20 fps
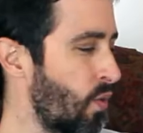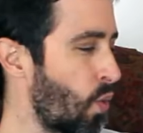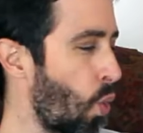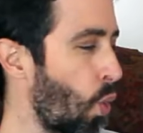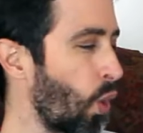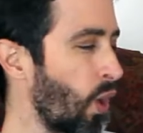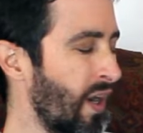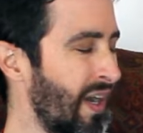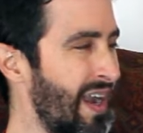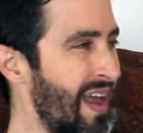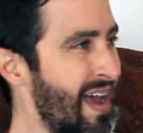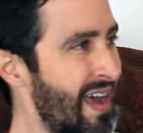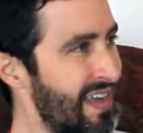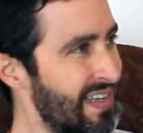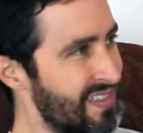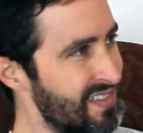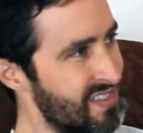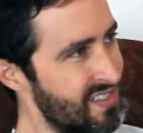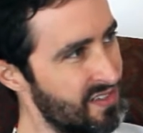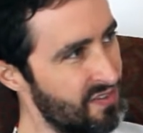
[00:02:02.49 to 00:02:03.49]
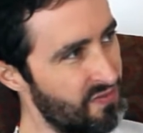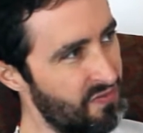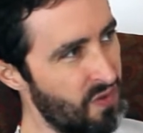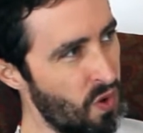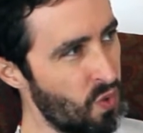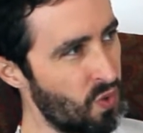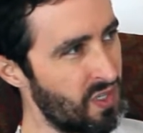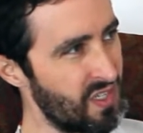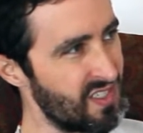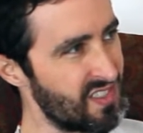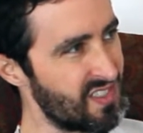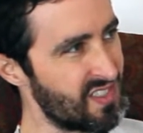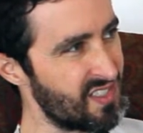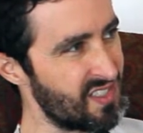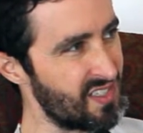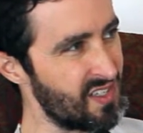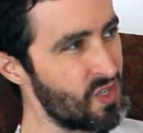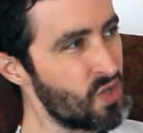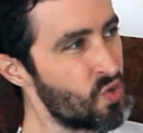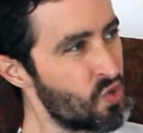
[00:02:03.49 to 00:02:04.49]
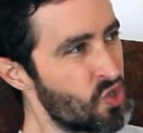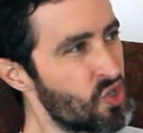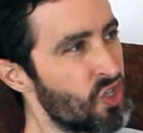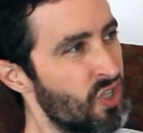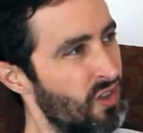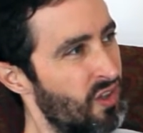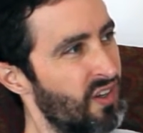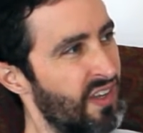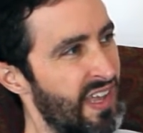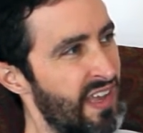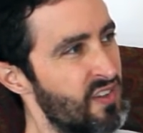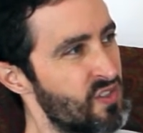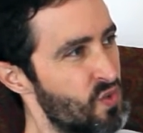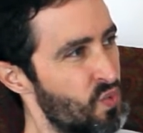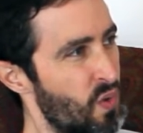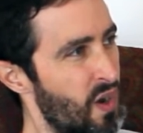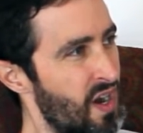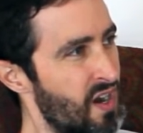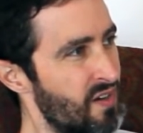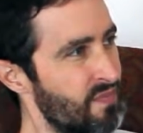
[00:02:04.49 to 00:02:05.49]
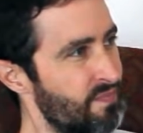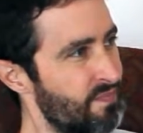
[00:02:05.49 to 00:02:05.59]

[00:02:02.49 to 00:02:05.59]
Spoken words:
organized and focused, you should look elsewhere.